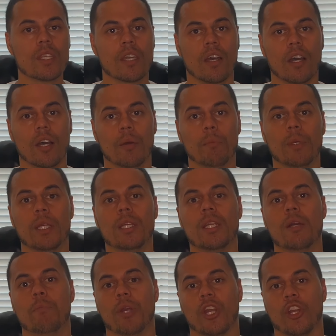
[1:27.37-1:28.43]
But
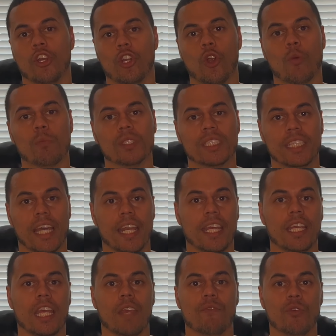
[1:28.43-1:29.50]
in a normal
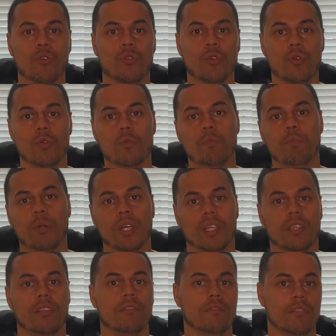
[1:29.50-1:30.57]
setting, if you do put
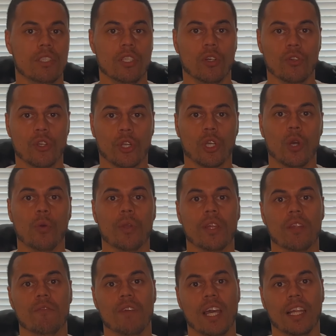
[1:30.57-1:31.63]
your code in
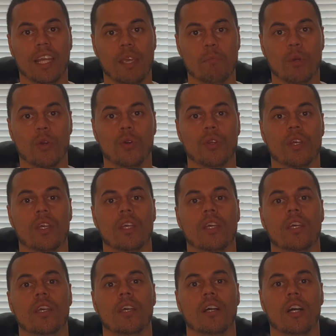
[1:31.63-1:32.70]
the valet mode
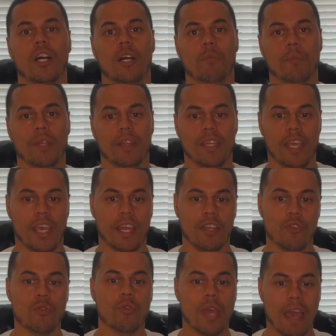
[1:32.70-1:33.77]
and
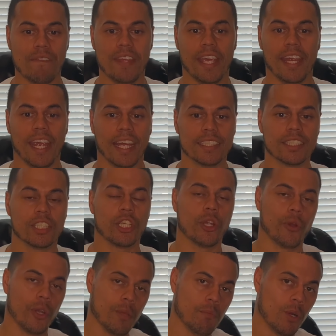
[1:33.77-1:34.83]
you have the enhanced
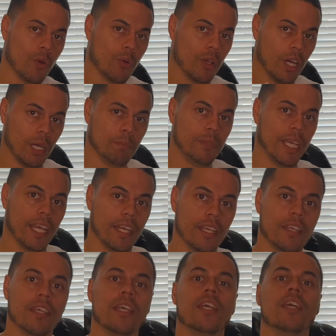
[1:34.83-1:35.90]
security mode updated,